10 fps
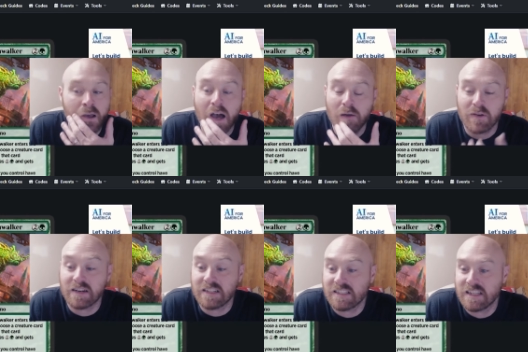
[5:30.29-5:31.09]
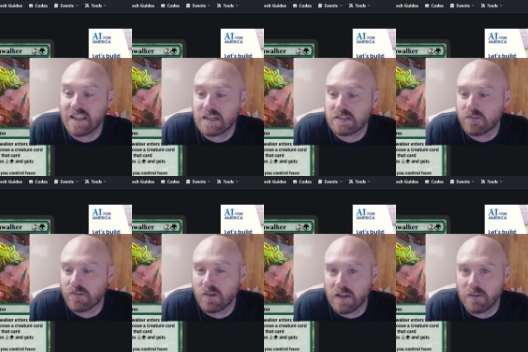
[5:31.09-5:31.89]
I'm curious to see the actual
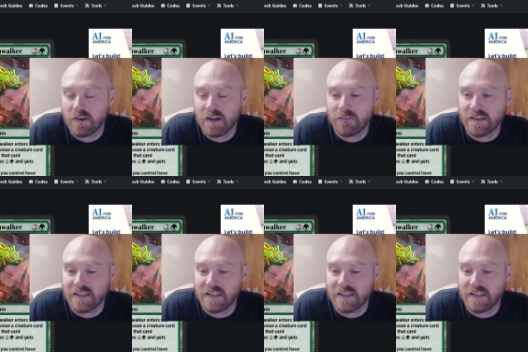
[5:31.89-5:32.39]
ruling, and we're gonna have